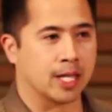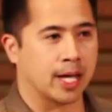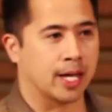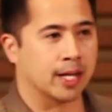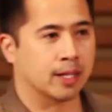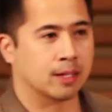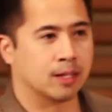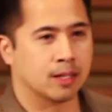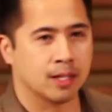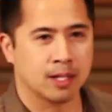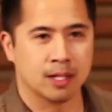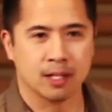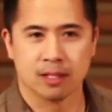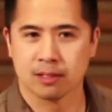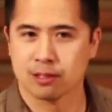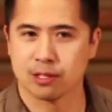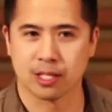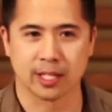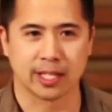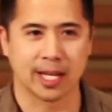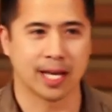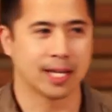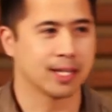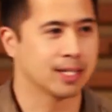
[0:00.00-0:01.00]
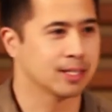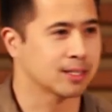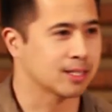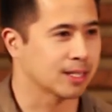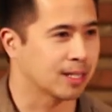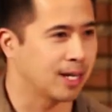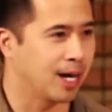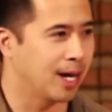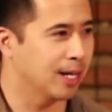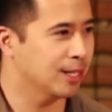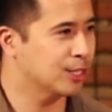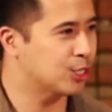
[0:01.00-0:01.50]
said to get
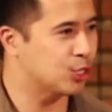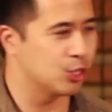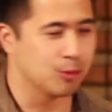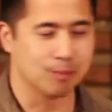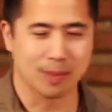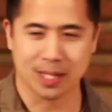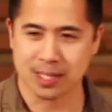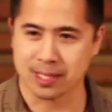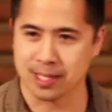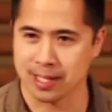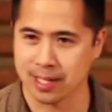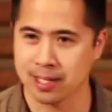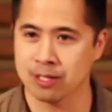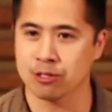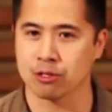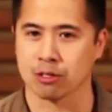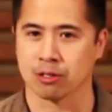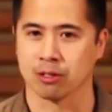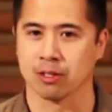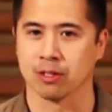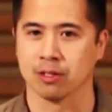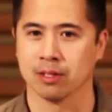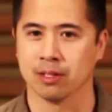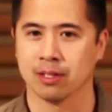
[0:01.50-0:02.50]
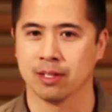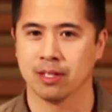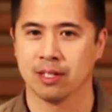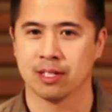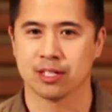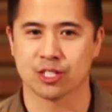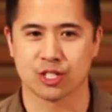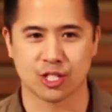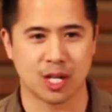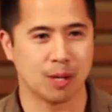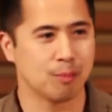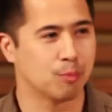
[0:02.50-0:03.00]
into college, you must intern
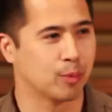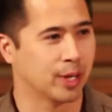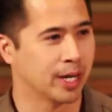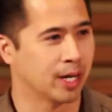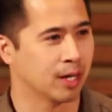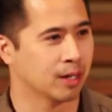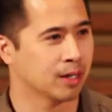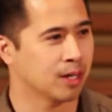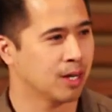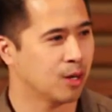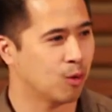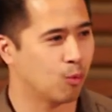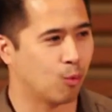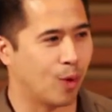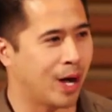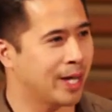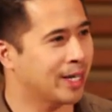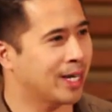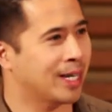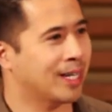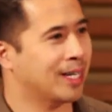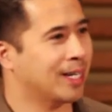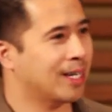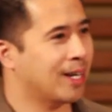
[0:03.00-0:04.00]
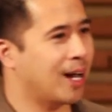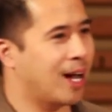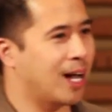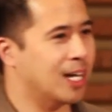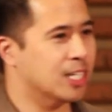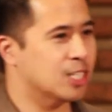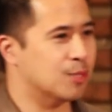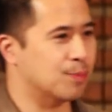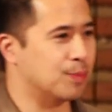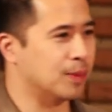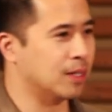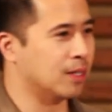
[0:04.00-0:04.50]
somewhere. Why not at a
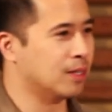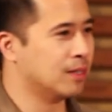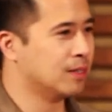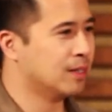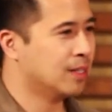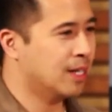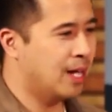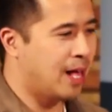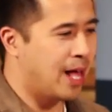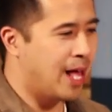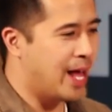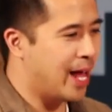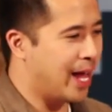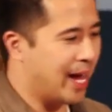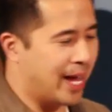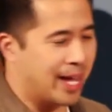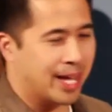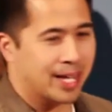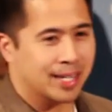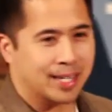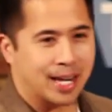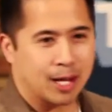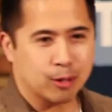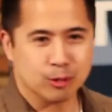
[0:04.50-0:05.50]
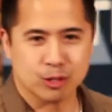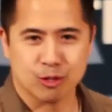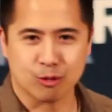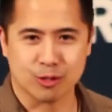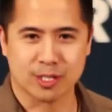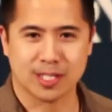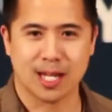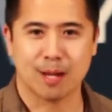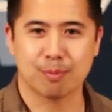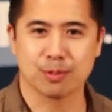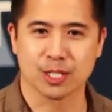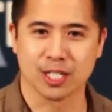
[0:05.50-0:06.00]
hospital? And I was a
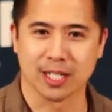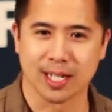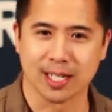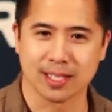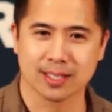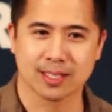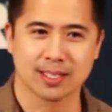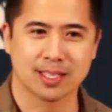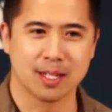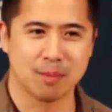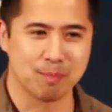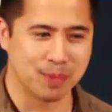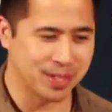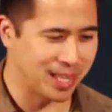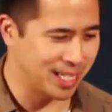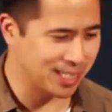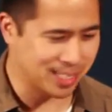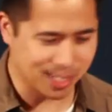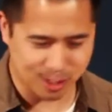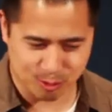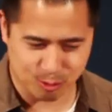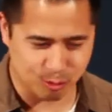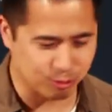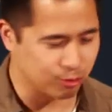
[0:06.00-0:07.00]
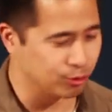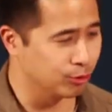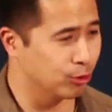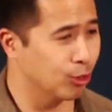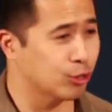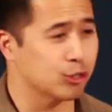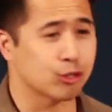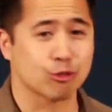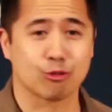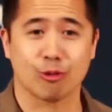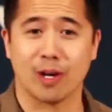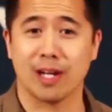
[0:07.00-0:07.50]
receptionist. But they said,
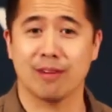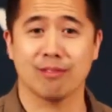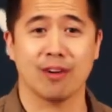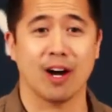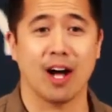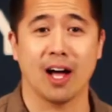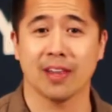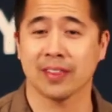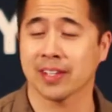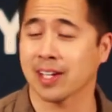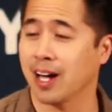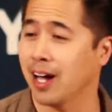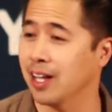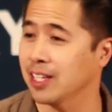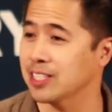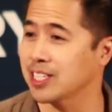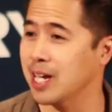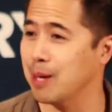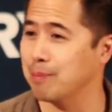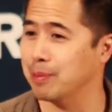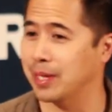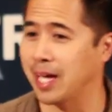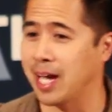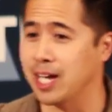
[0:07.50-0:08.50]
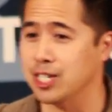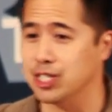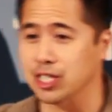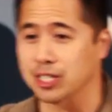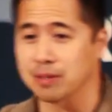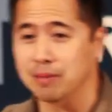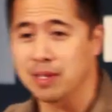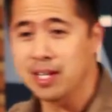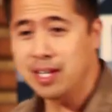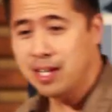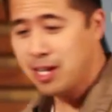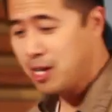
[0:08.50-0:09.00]
looks great on the college
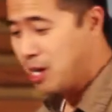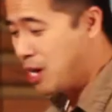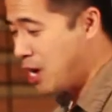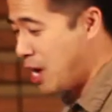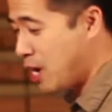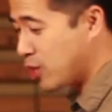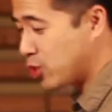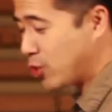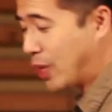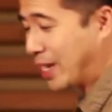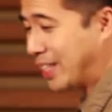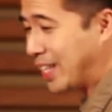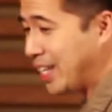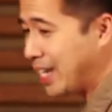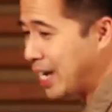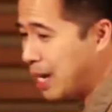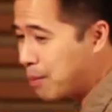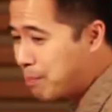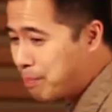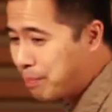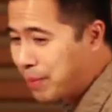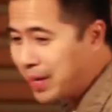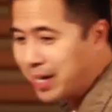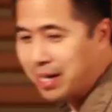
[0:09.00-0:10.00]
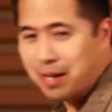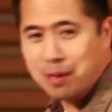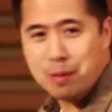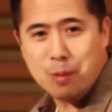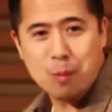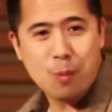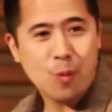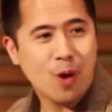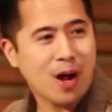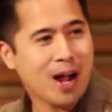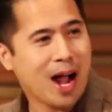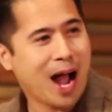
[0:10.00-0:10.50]
application. So I did it,
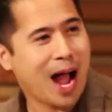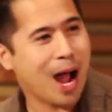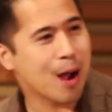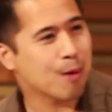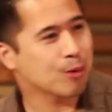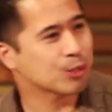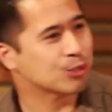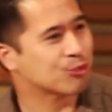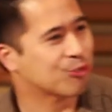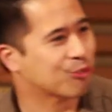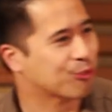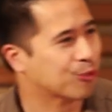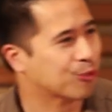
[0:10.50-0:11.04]
but I was